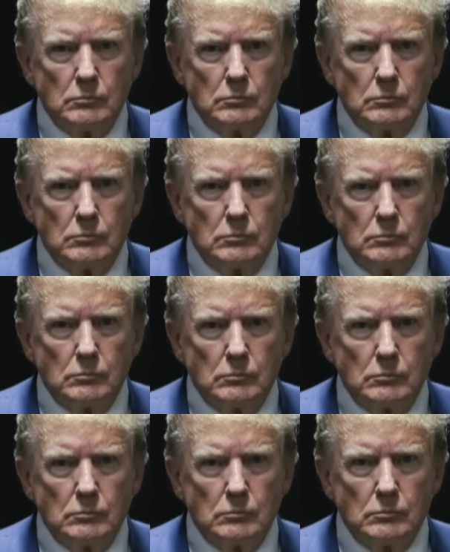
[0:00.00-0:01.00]

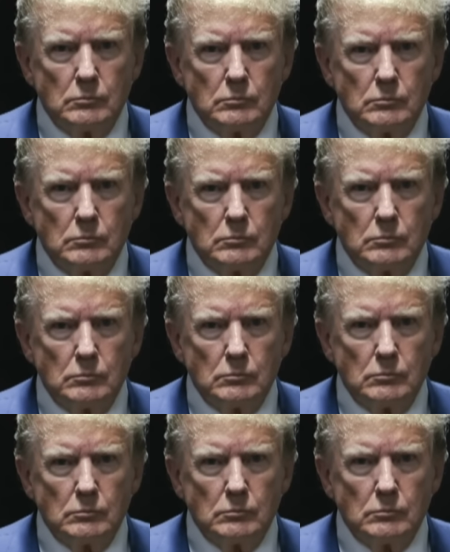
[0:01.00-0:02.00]

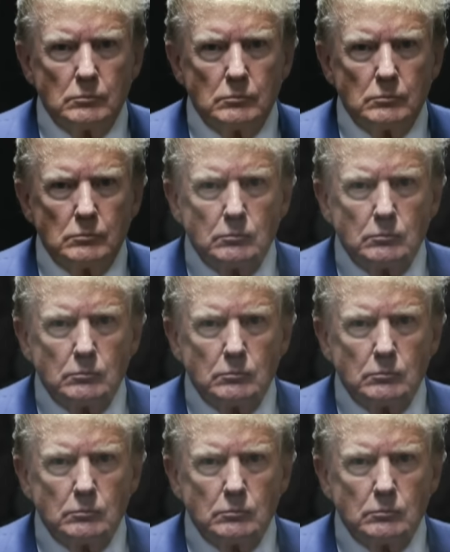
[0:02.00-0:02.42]
[no speech]